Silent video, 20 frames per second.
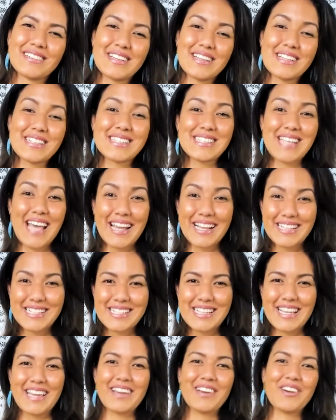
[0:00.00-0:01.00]

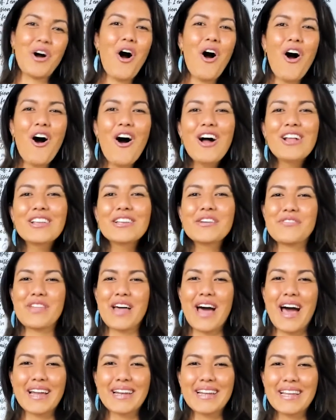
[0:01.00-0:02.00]
sexy, all of
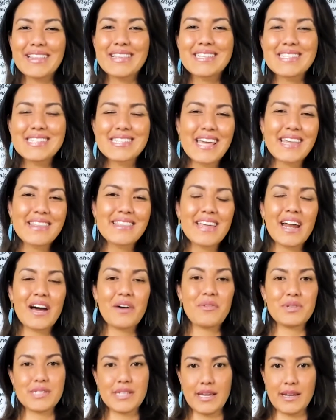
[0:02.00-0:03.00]
that in the skin that I
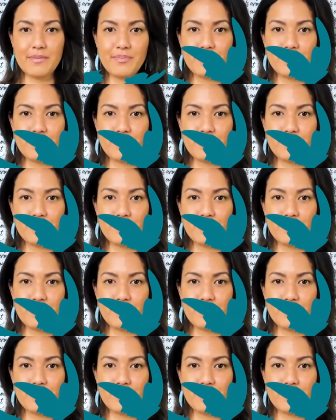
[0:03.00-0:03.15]
was in.